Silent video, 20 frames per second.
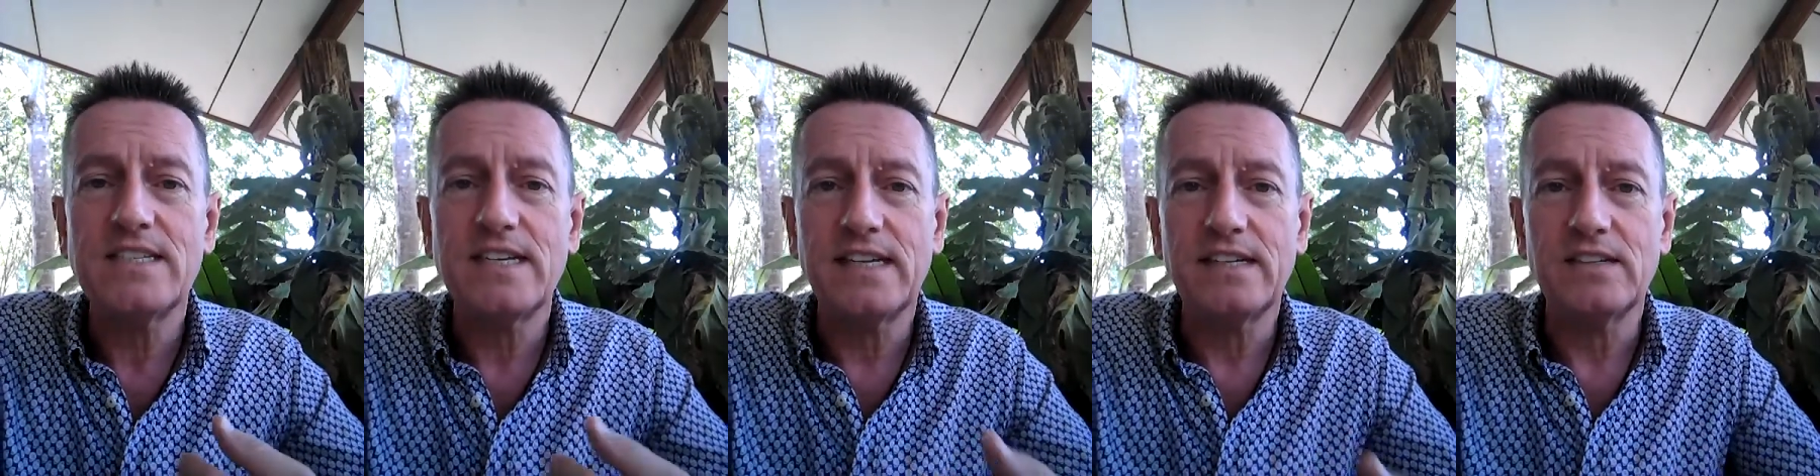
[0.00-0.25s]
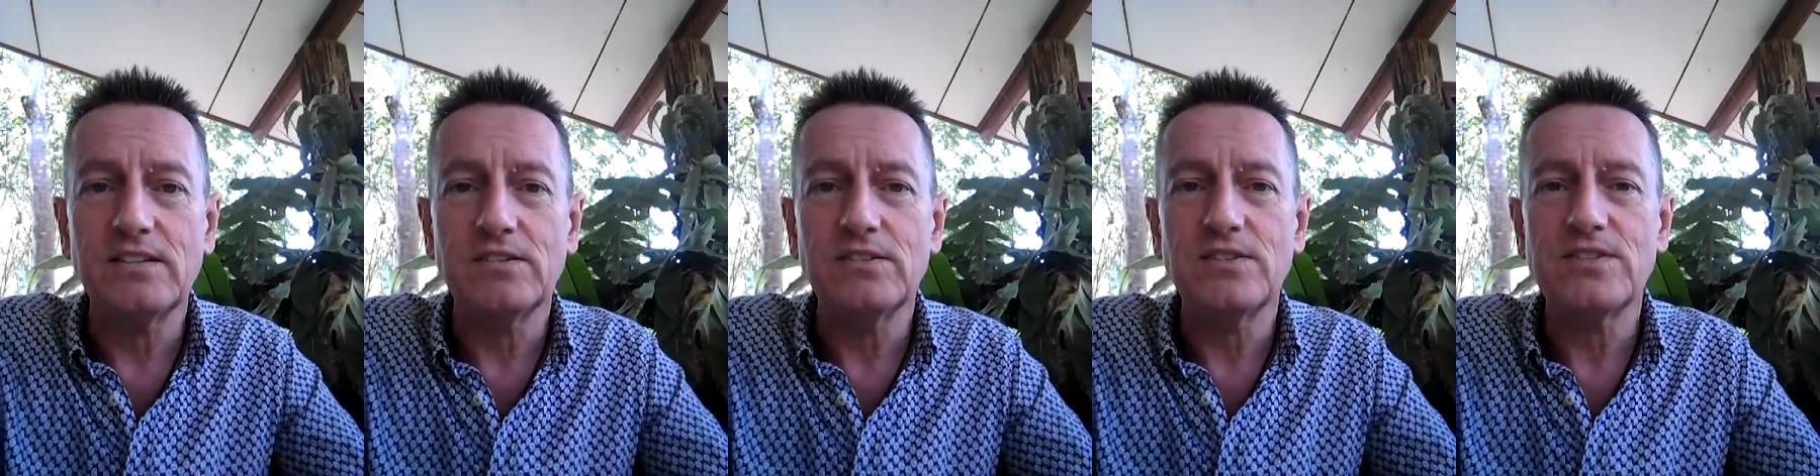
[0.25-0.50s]

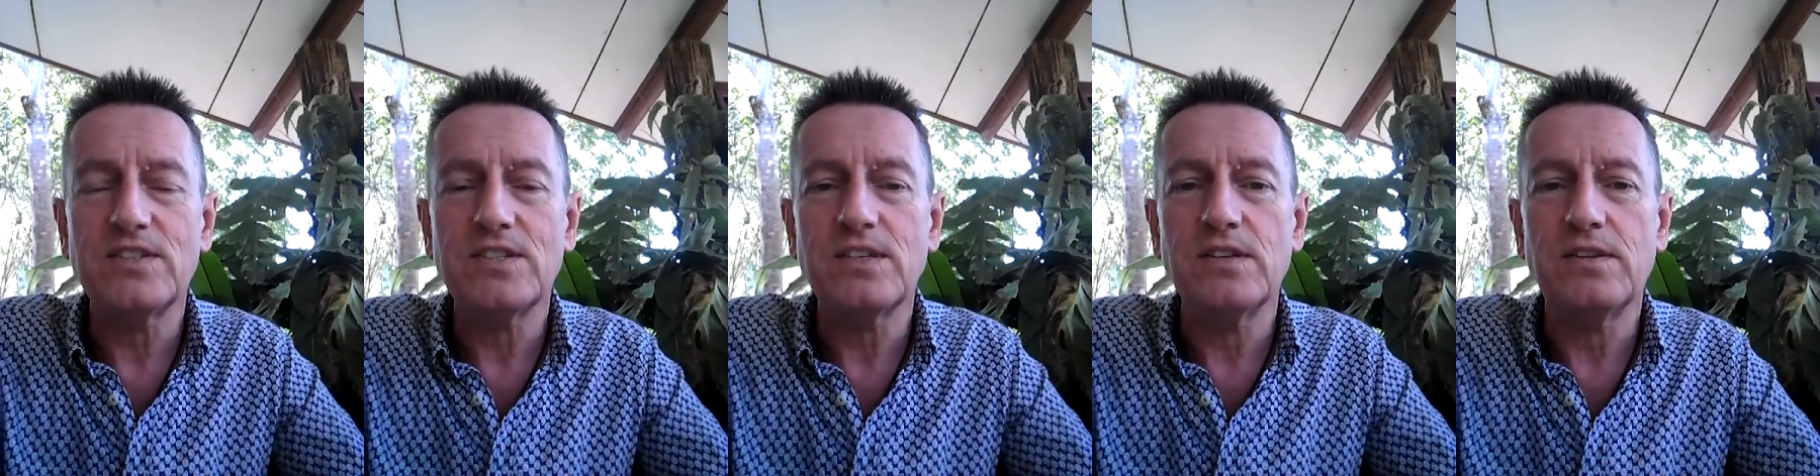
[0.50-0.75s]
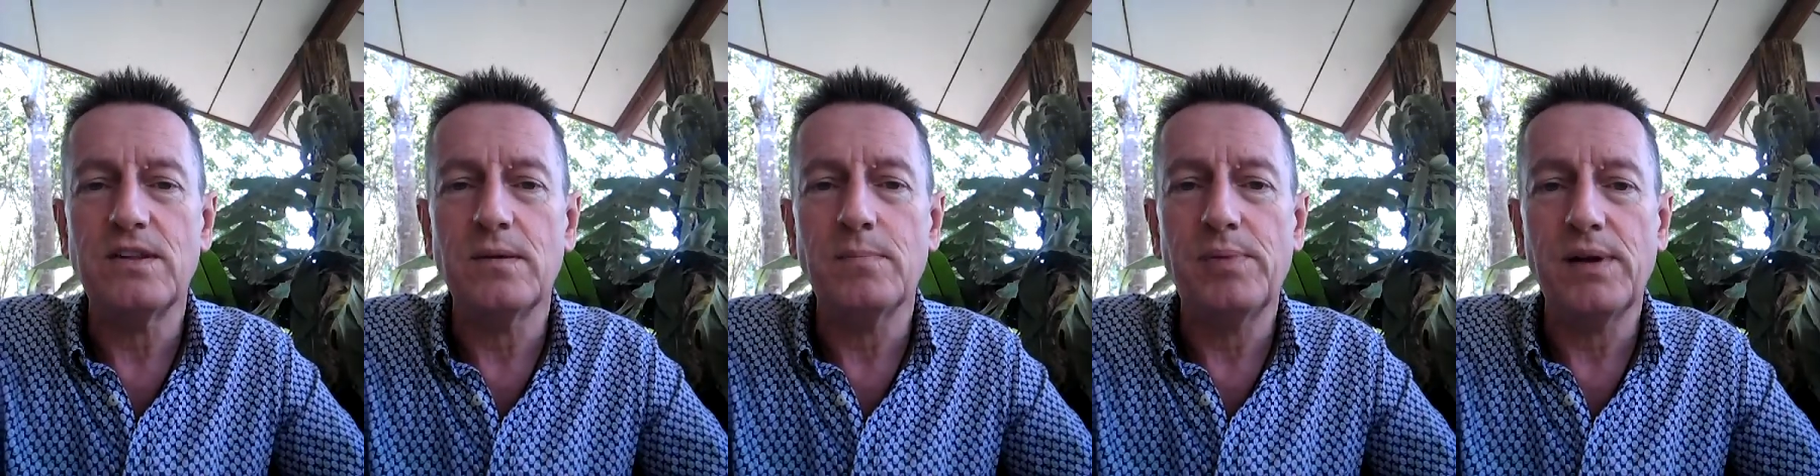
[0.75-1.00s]
signals
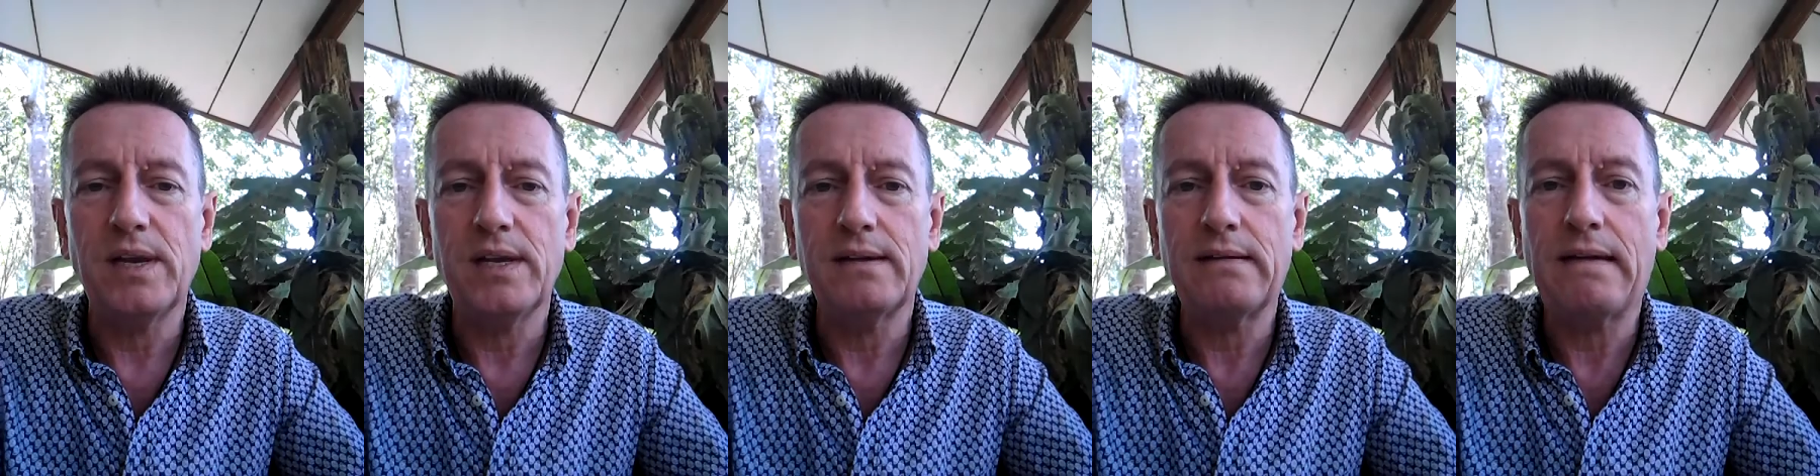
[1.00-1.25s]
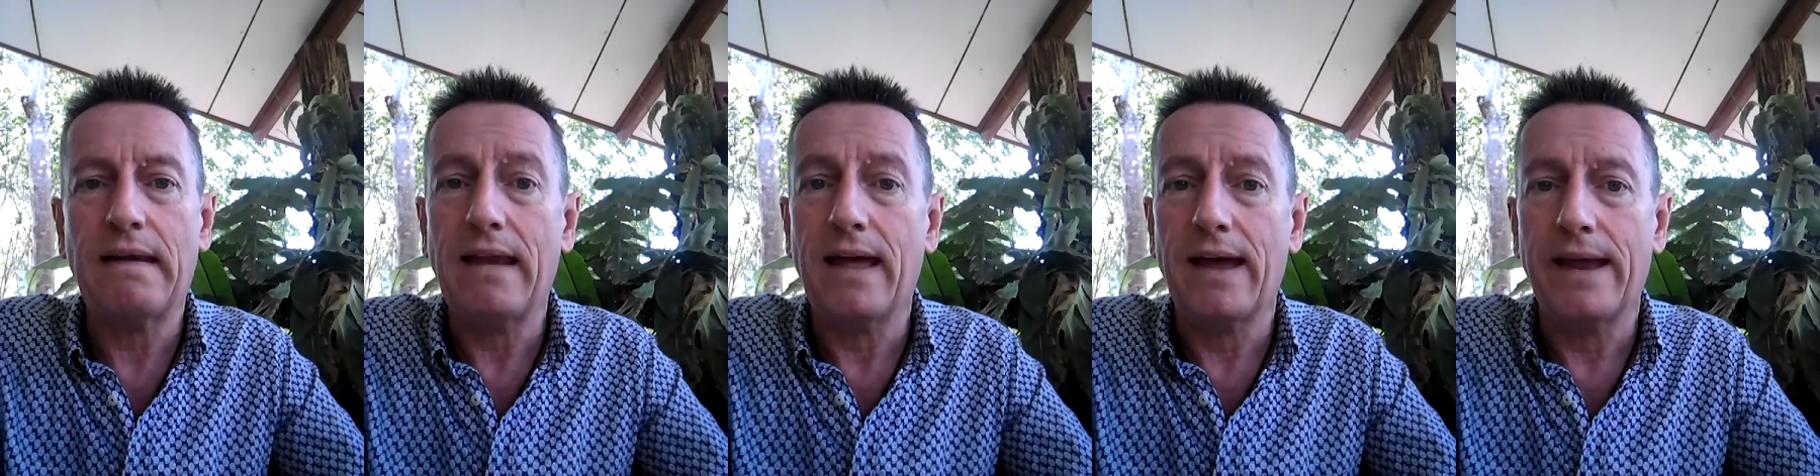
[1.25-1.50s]
the
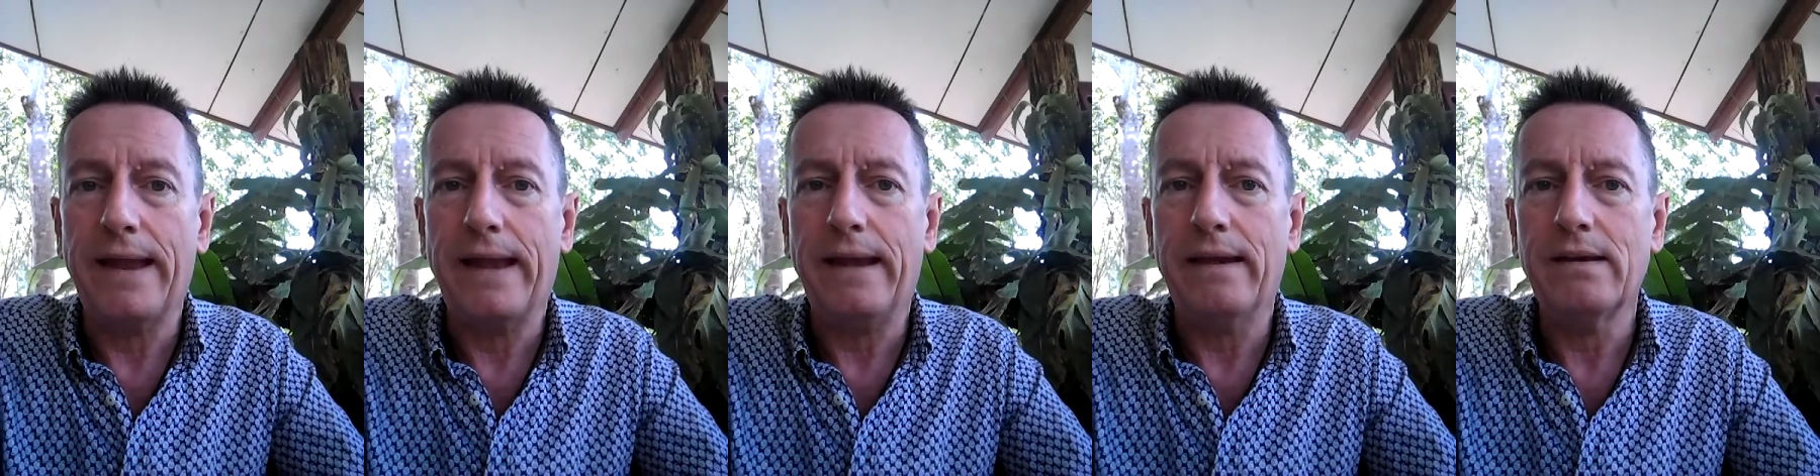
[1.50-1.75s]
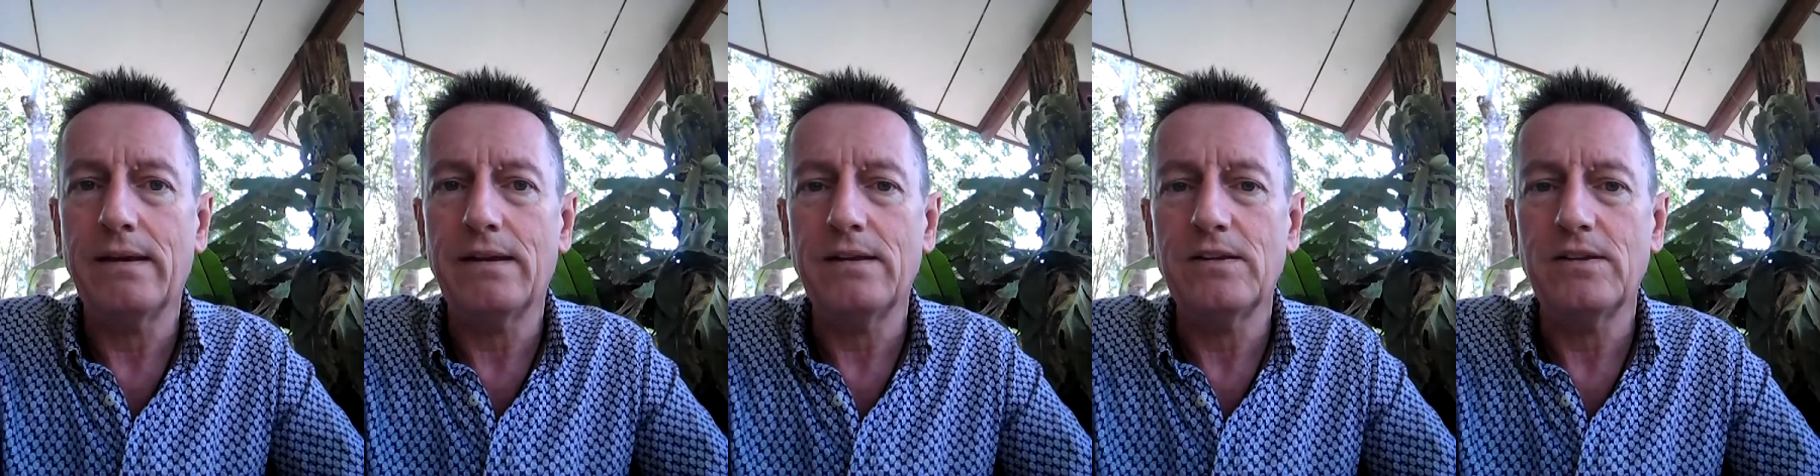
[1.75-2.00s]
blurred
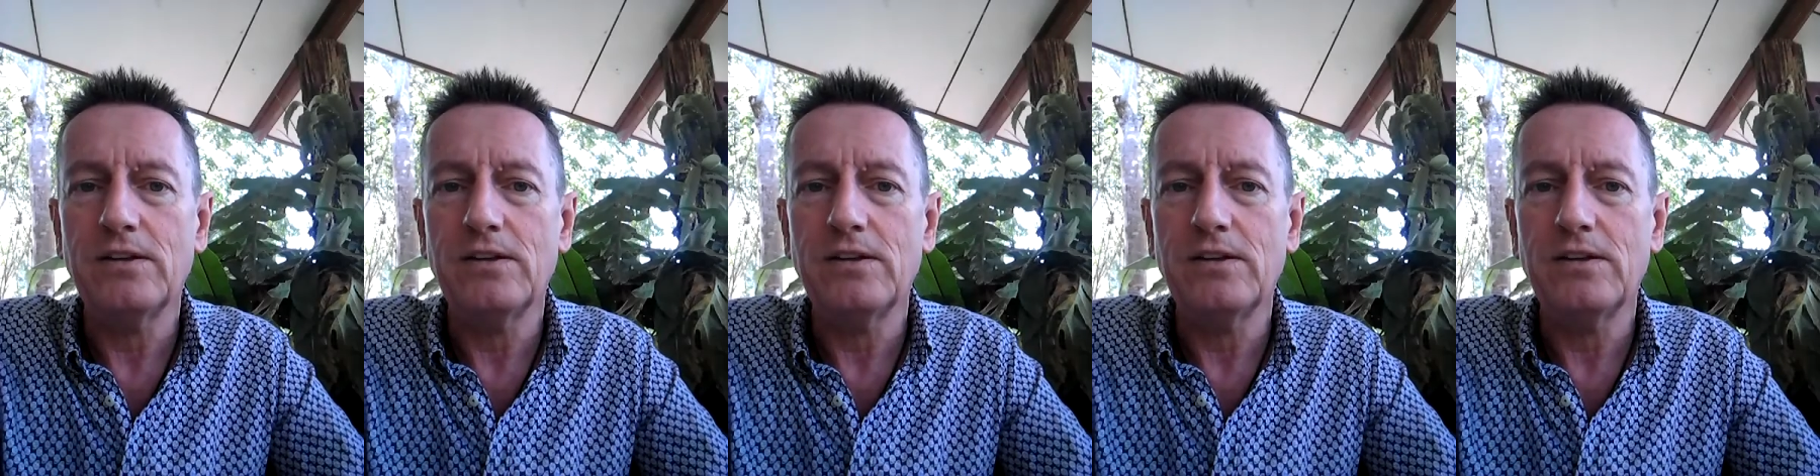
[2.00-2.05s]
line